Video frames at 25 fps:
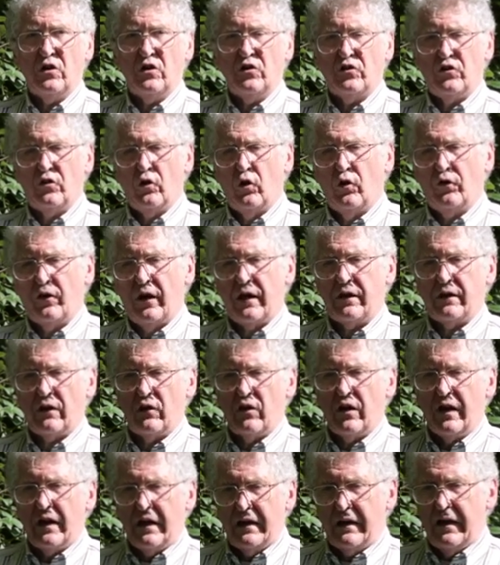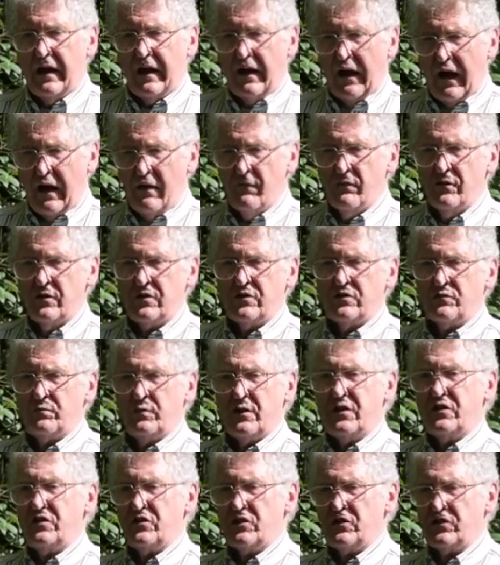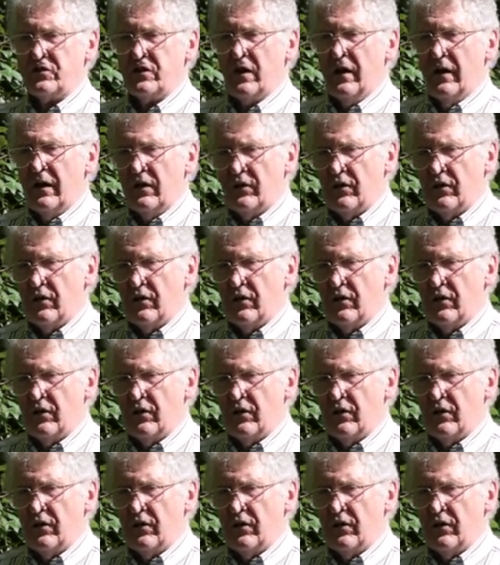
so that in every species